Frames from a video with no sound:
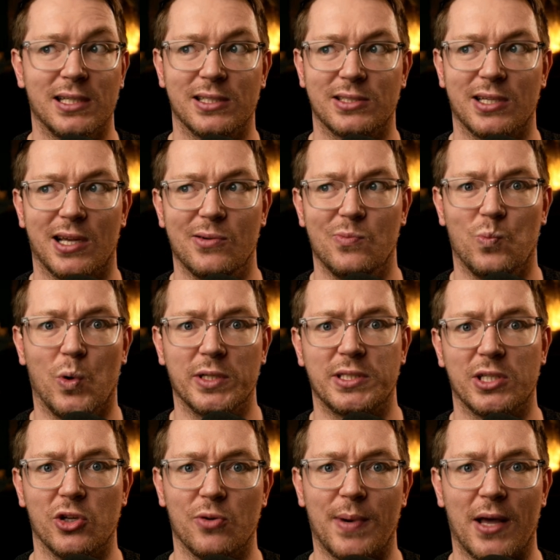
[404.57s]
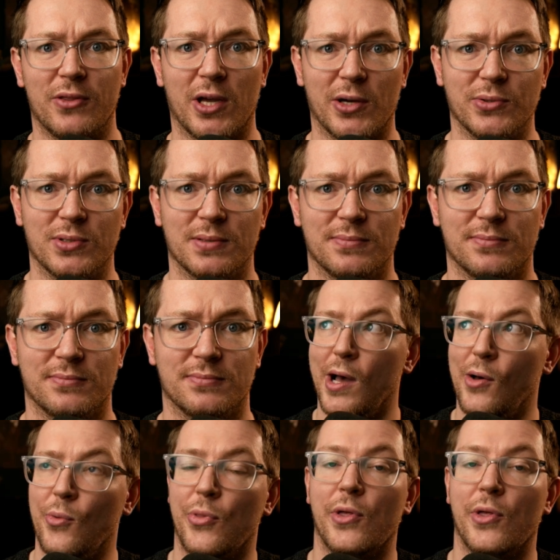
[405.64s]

So what do you do about those? Well,